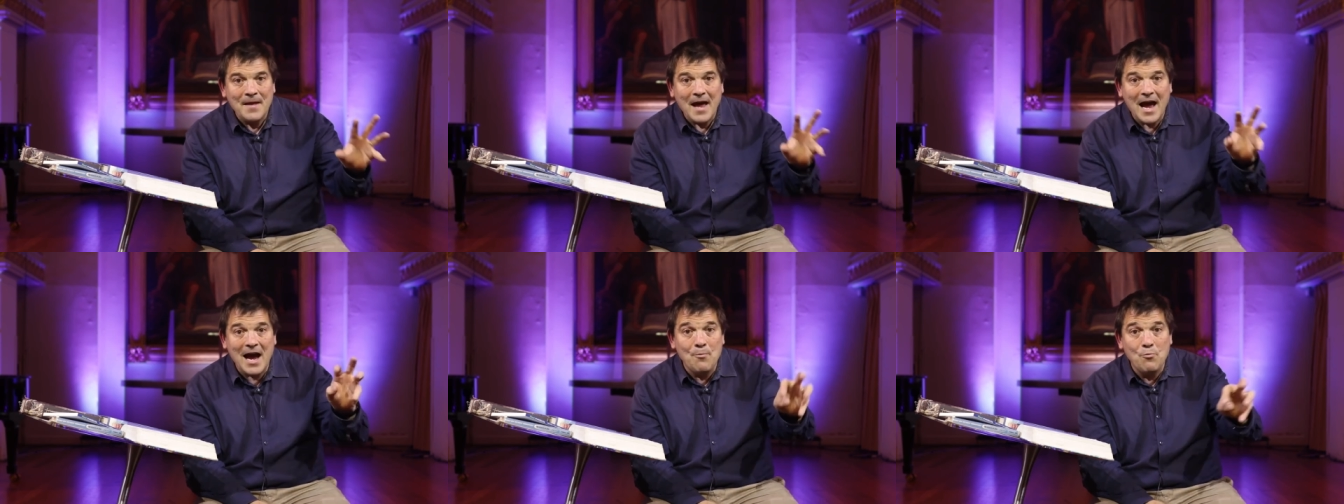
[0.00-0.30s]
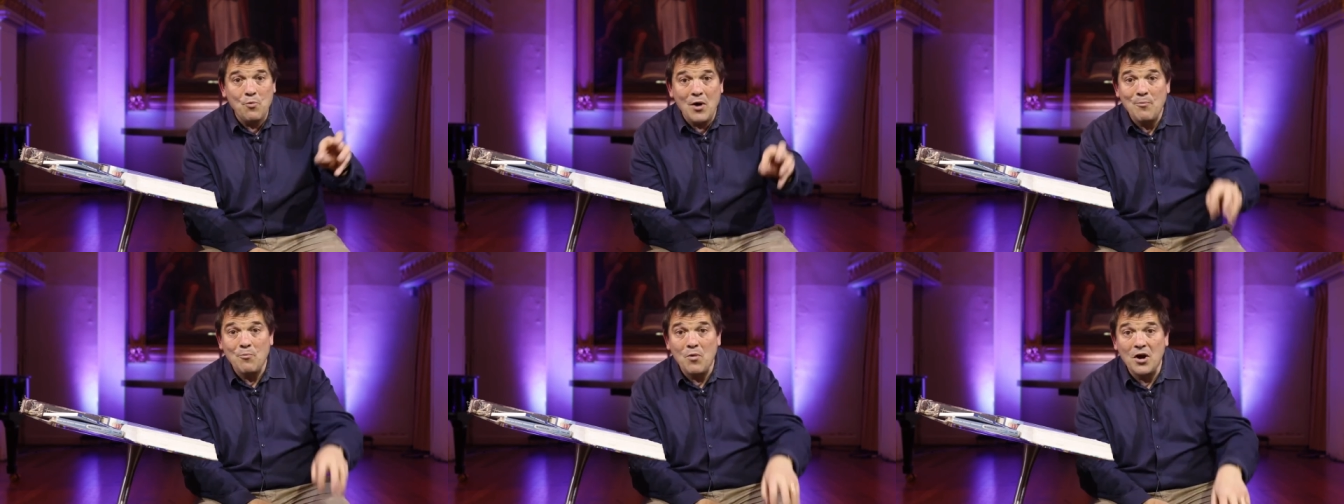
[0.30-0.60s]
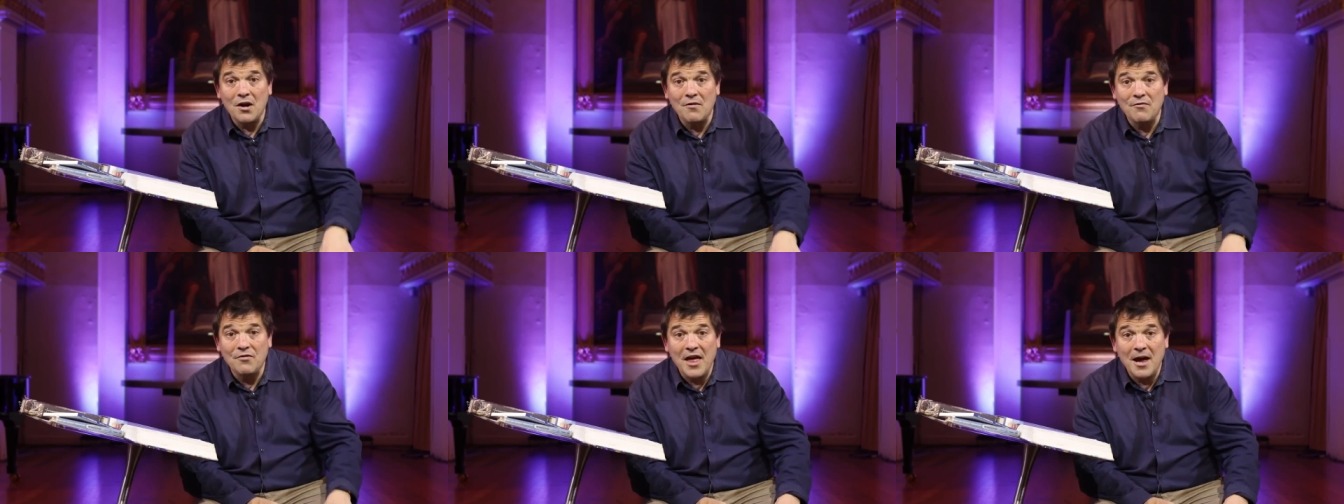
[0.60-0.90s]
And when
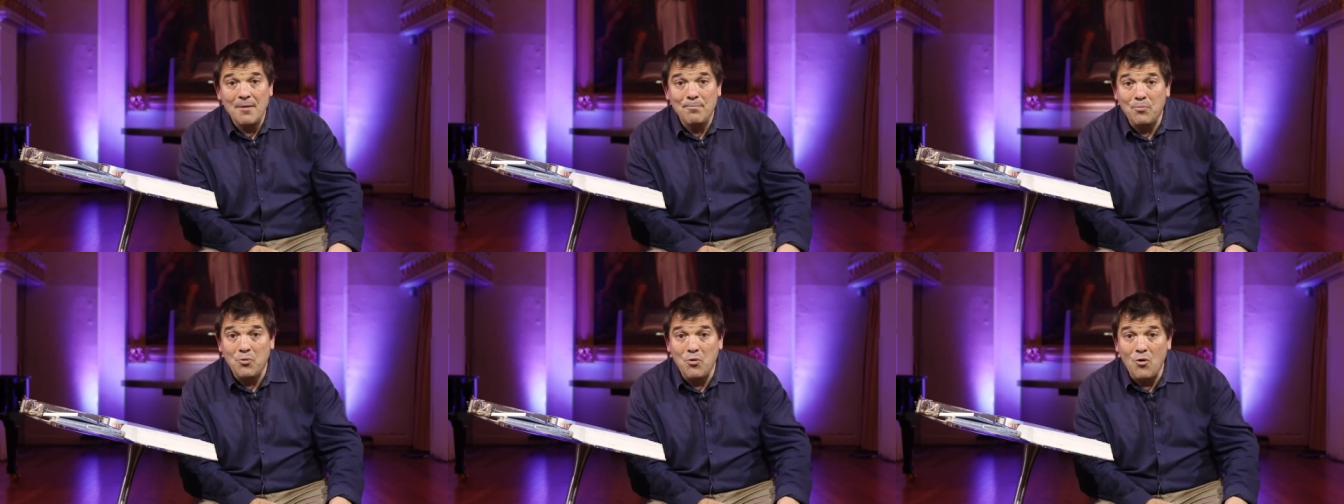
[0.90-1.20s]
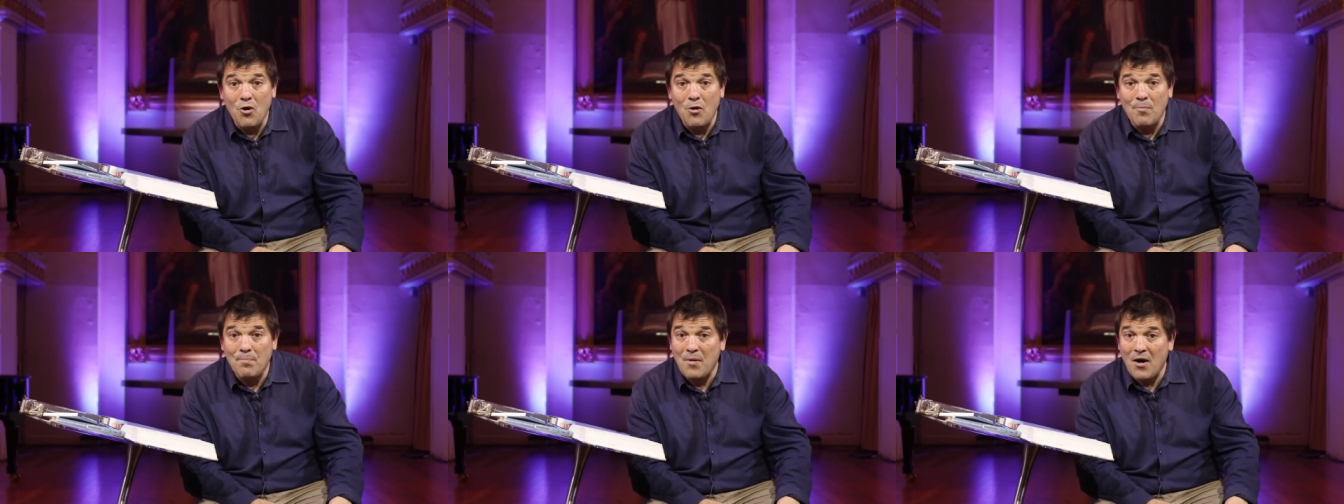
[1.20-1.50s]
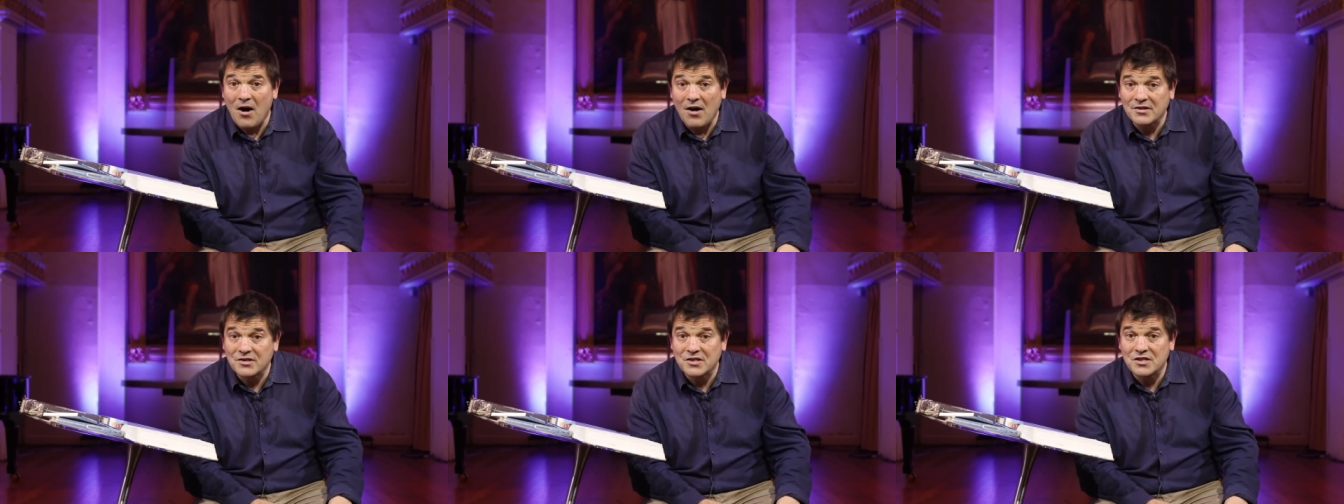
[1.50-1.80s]
one of their poor
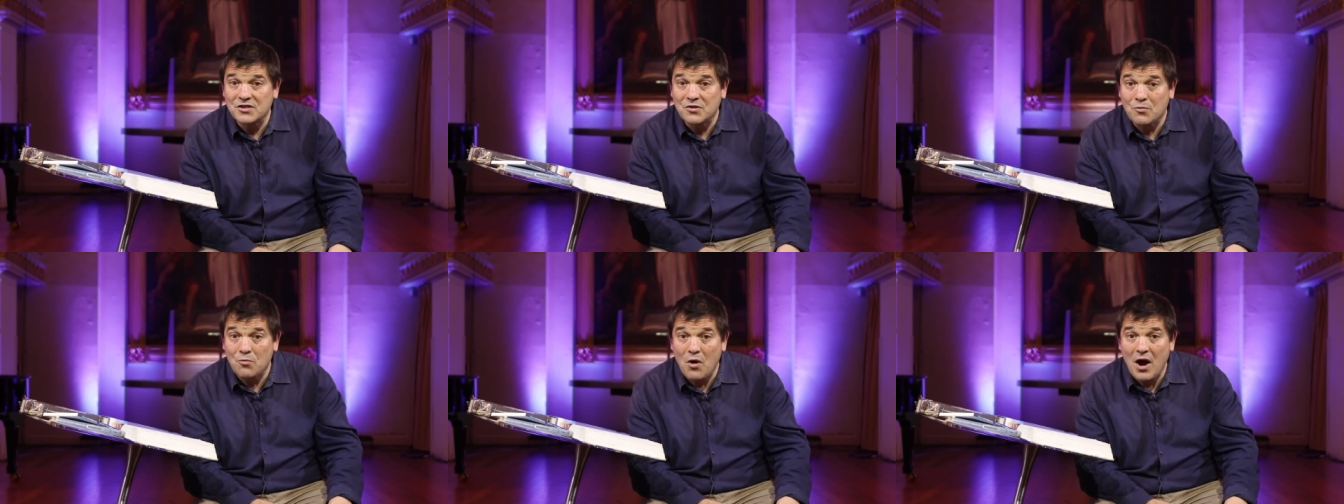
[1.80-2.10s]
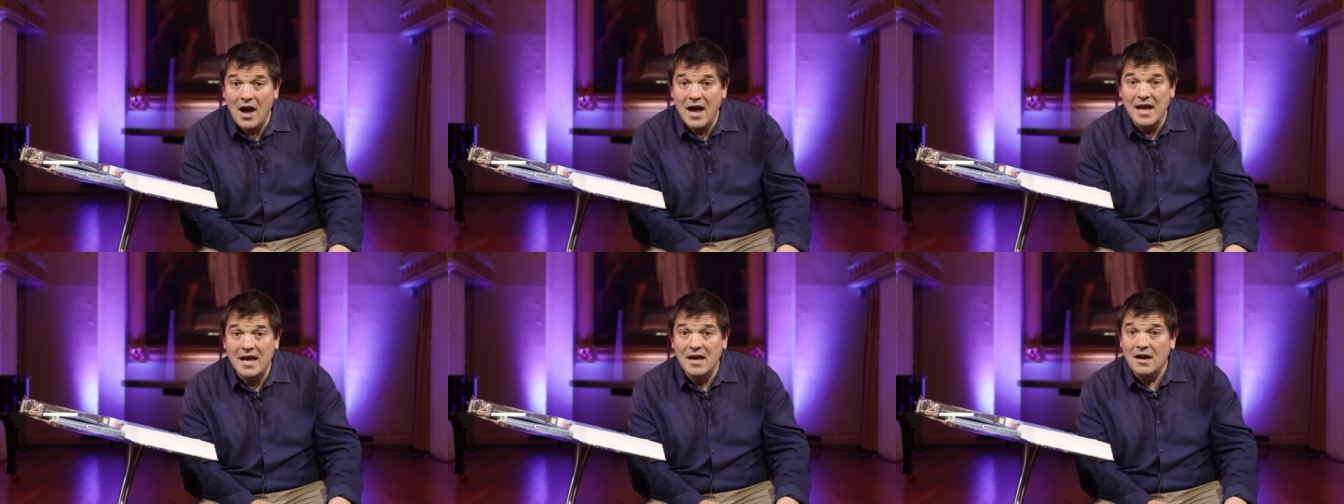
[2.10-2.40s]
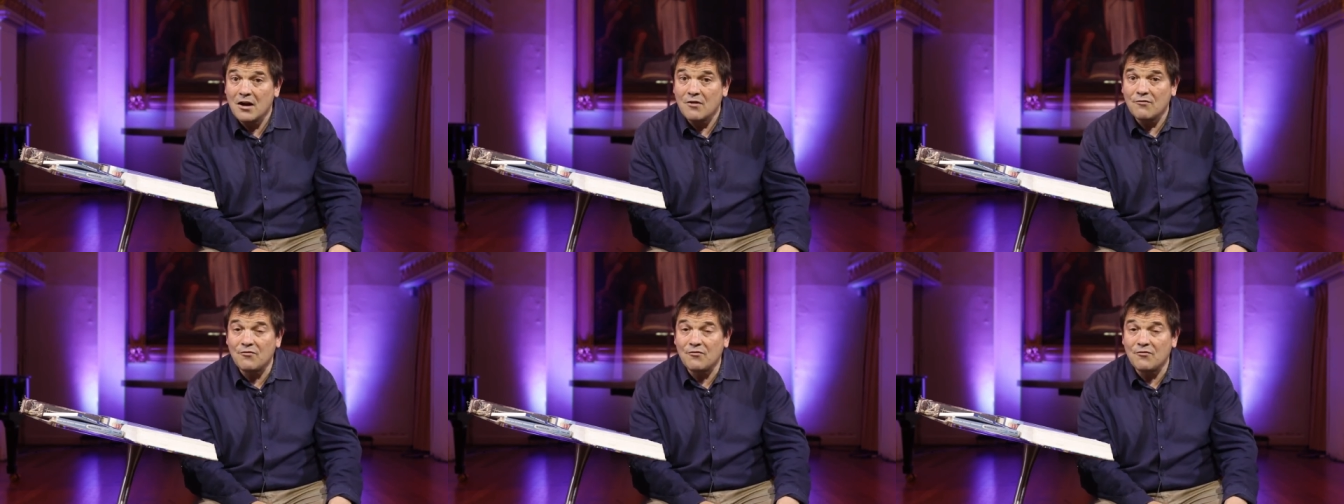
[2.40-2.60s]
passes away